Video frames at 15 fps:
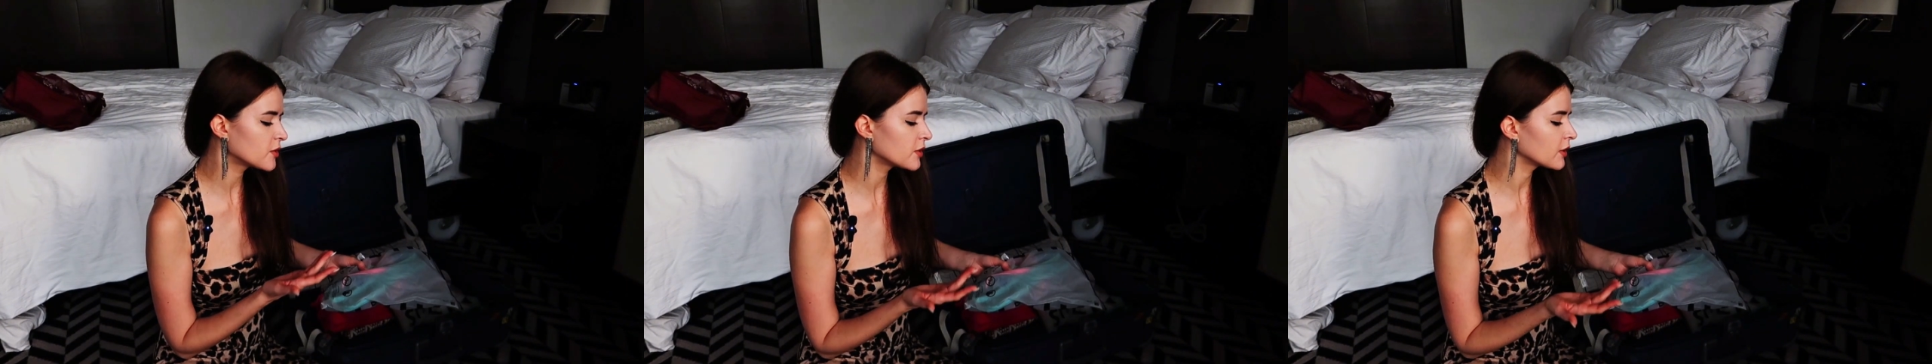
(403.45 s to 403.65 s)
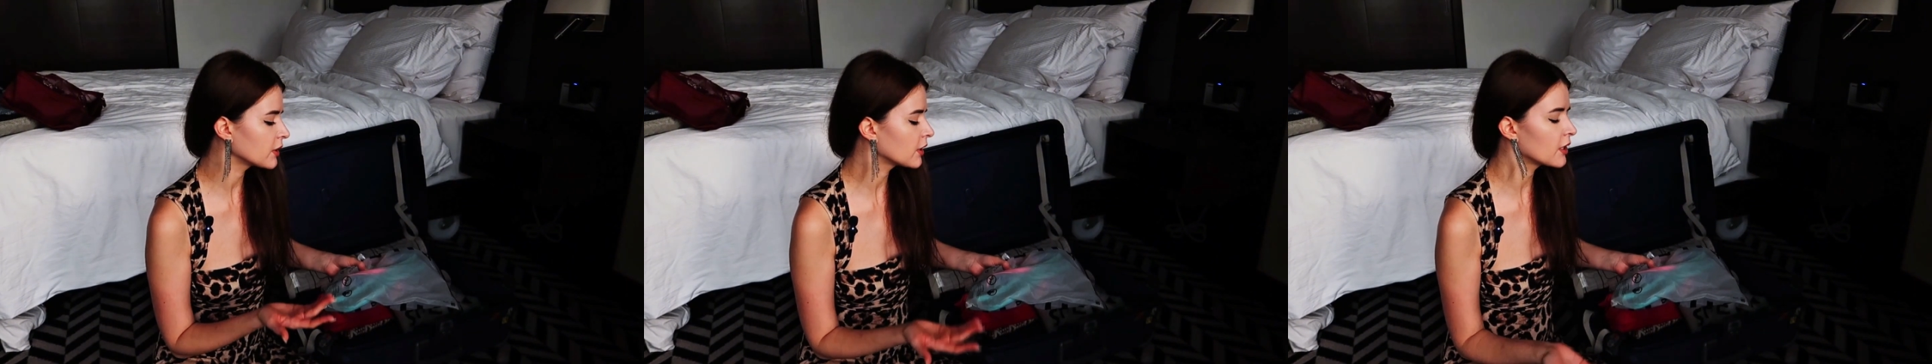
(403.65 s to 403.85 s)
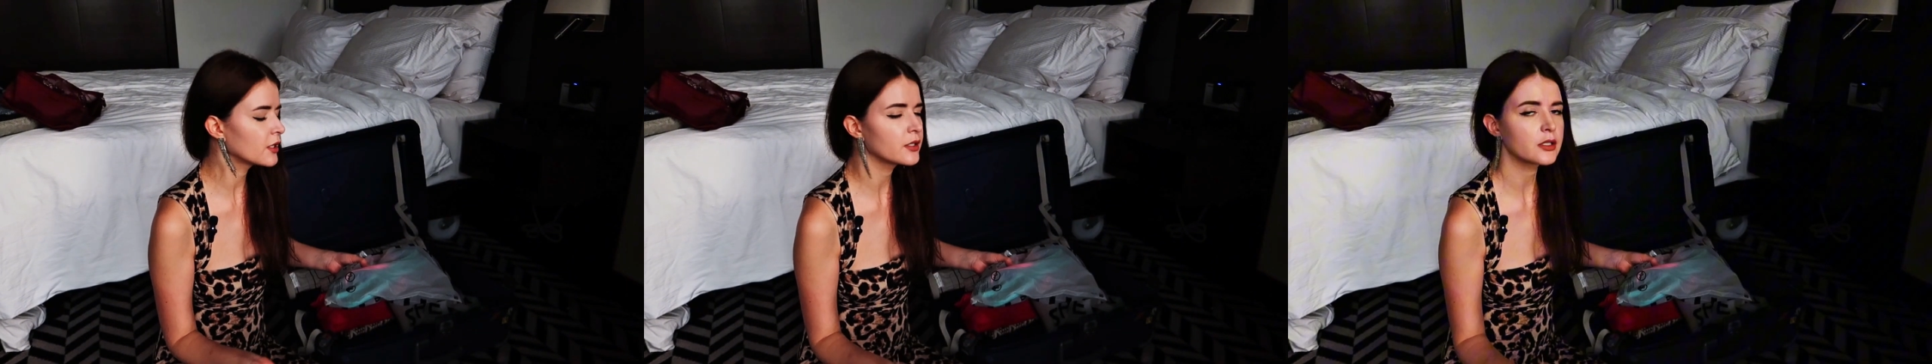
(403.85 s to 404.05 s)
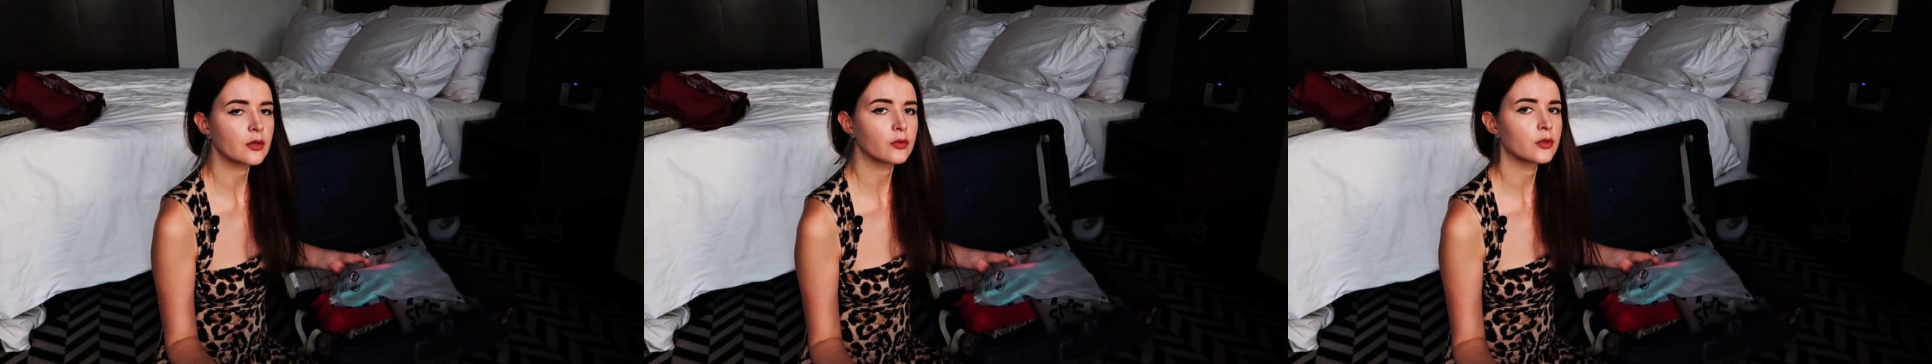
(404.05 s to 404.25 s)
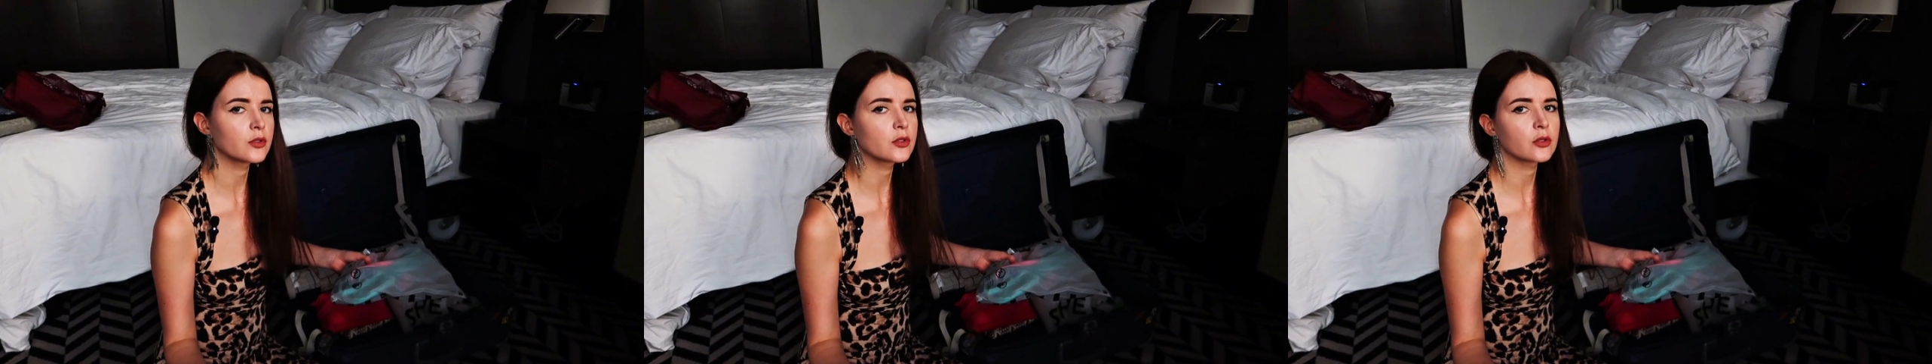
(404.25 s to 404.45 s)
in case I
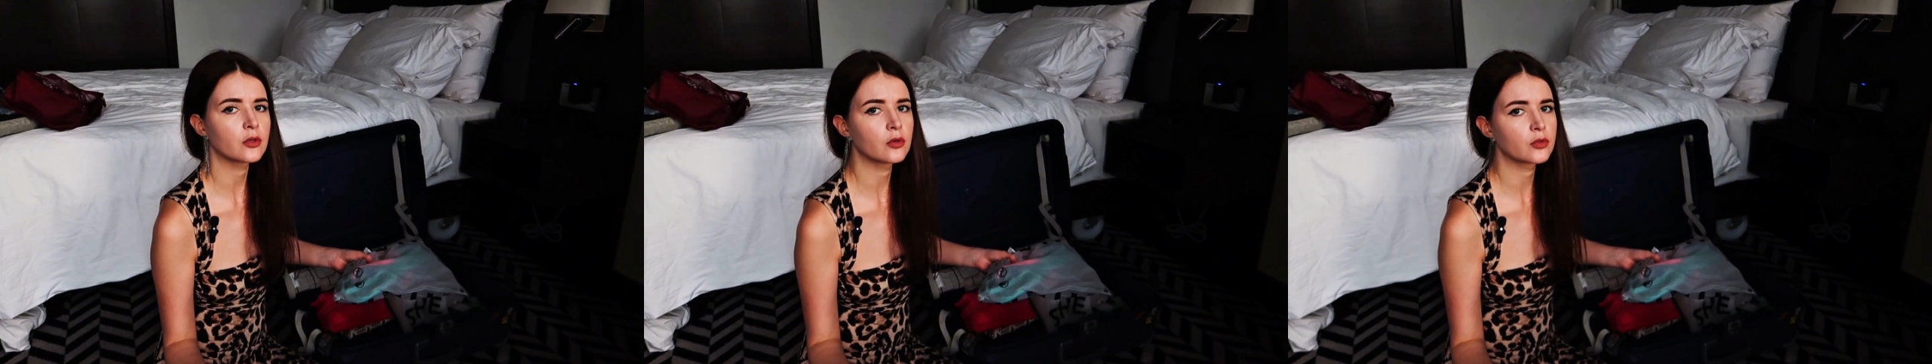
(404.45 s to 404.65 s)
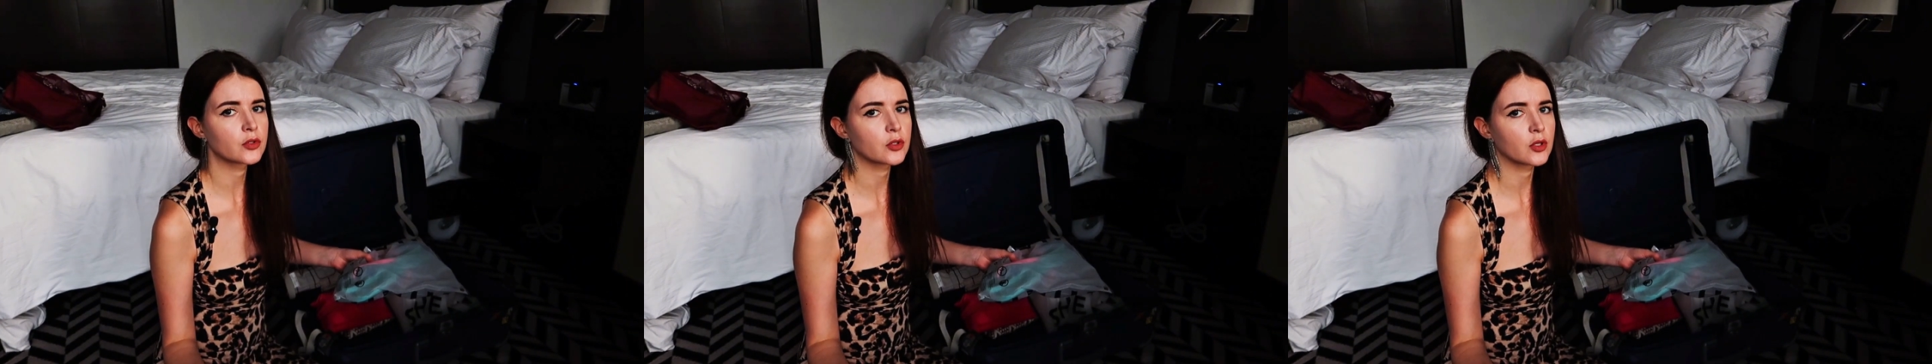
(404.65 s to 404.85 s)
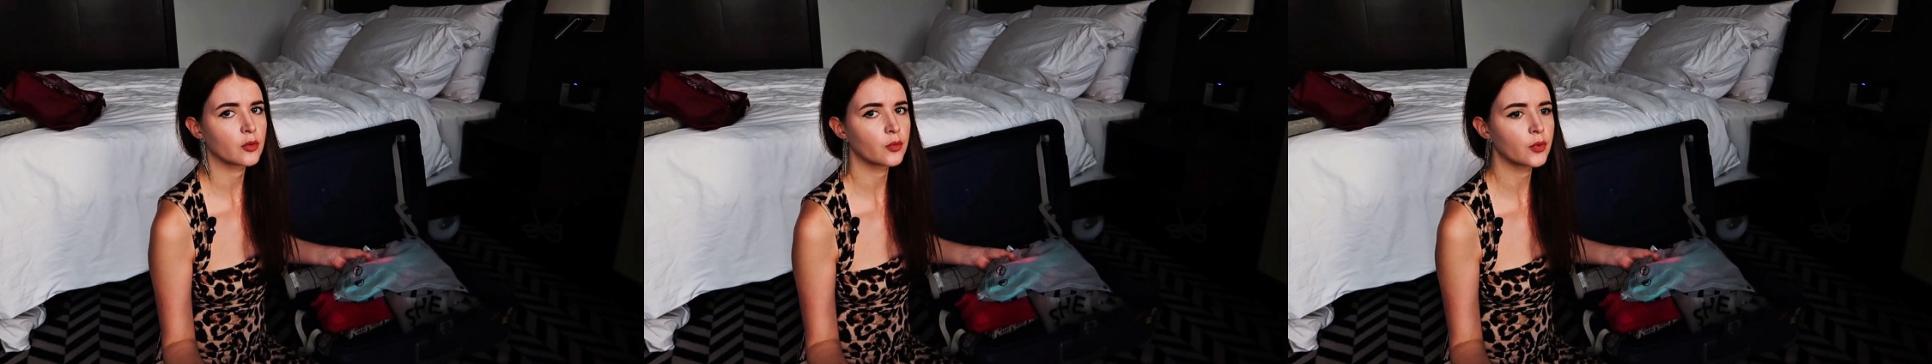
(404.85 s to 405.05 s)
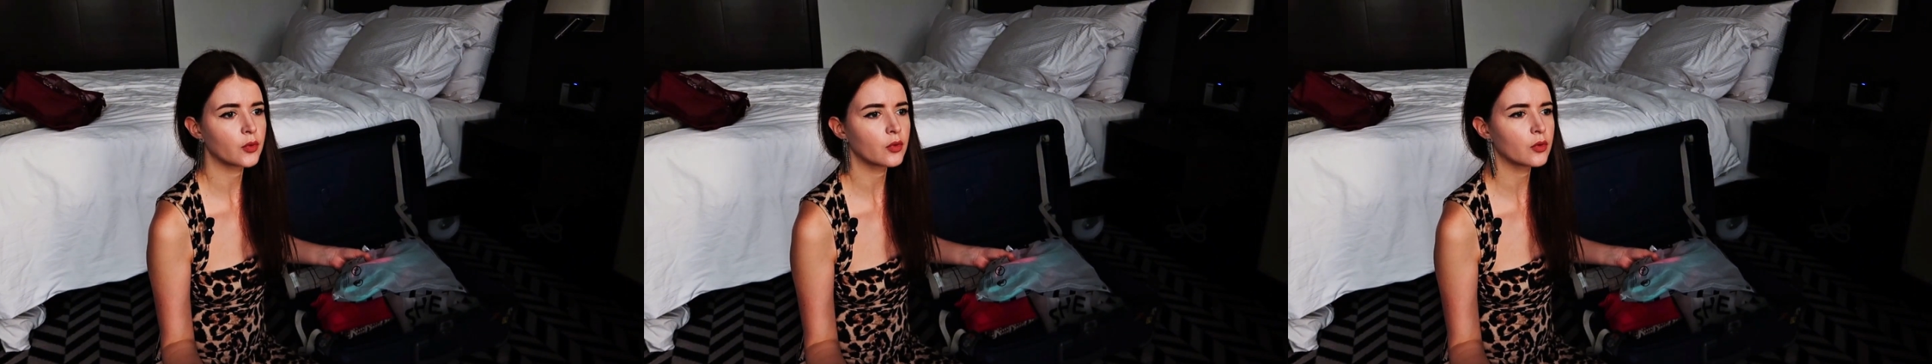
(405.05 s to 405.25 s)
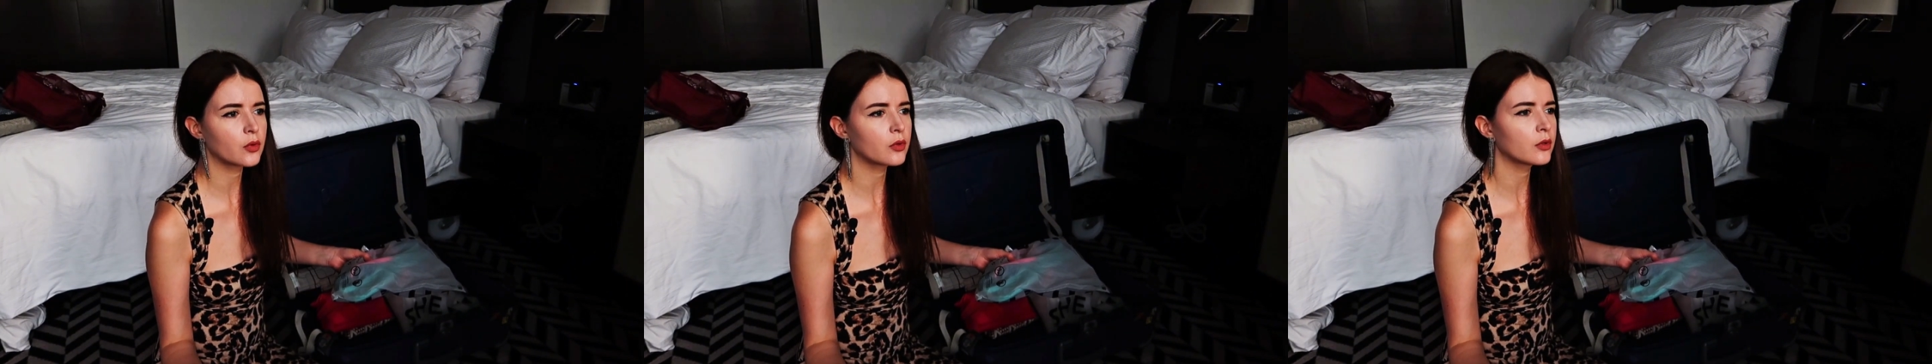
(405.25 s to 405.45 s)
want to go to the
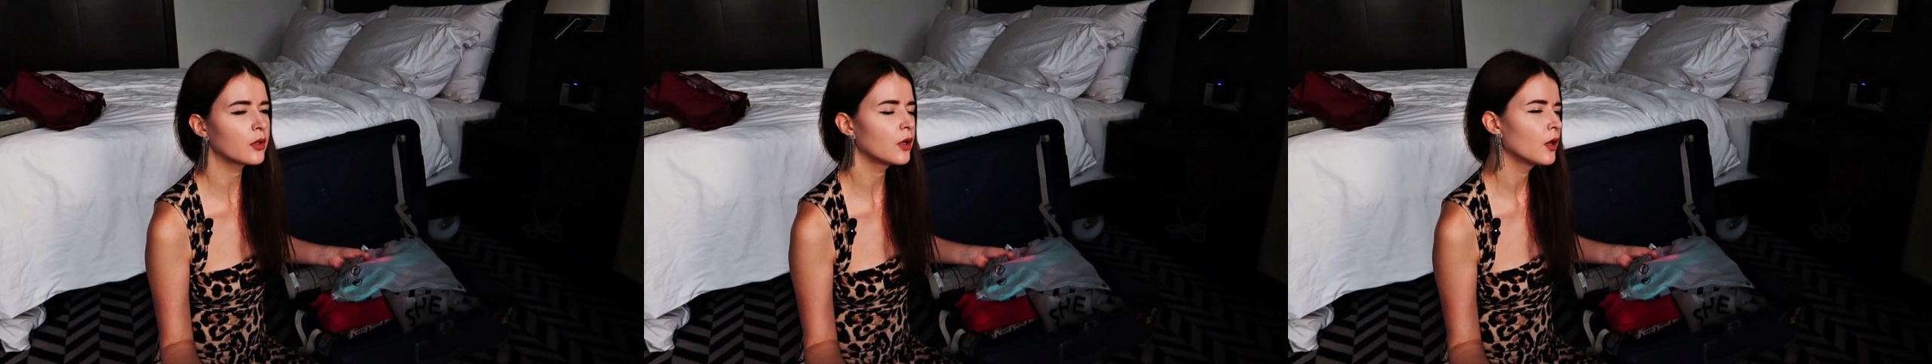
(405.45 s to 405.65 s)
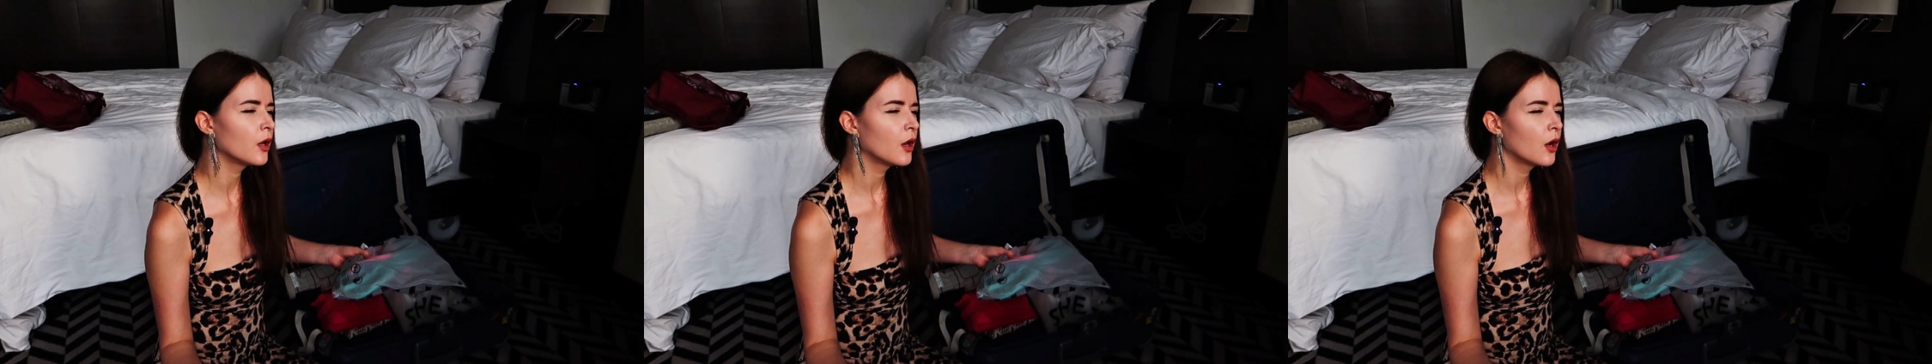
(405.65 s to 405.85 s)
pool,